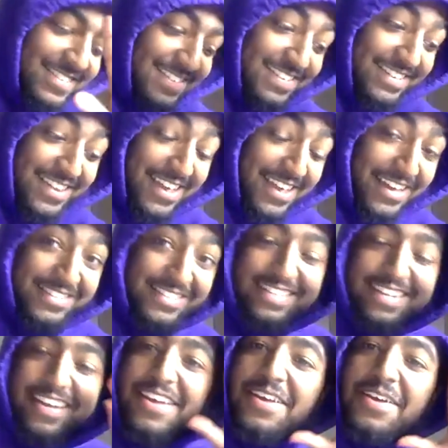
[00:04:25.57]

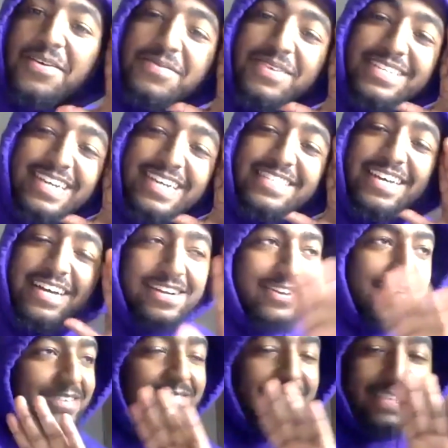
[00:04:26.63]
Next, PJ
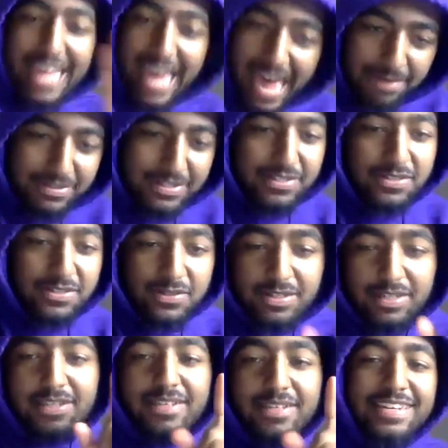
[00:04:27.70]
Tucker.
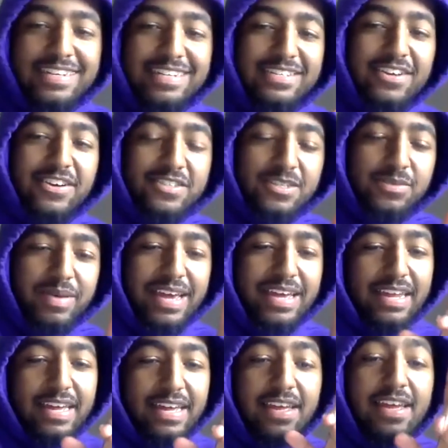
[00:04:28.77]
Absolutely, he deserves his
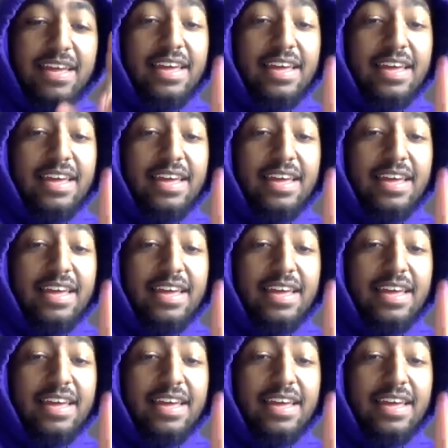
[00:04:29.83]
payday.